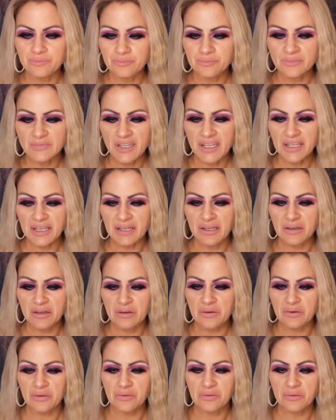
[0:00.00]
like
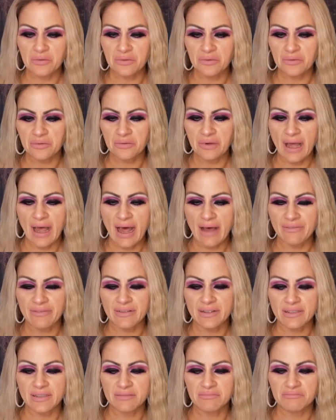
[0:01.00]
half
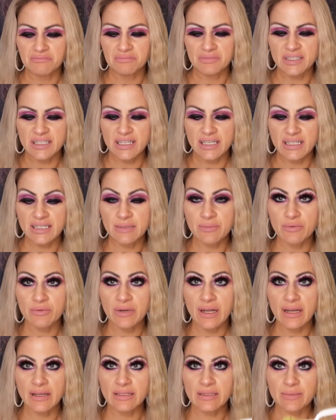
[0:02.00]
a
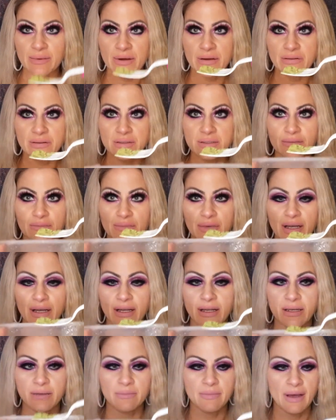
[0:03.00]
teaspoon, I suppose,
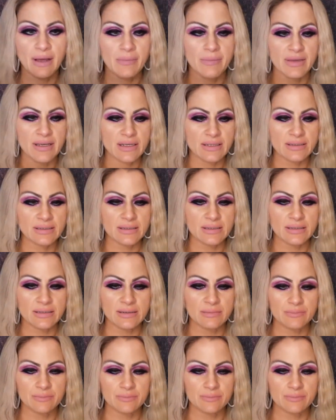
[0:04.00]
in my mix.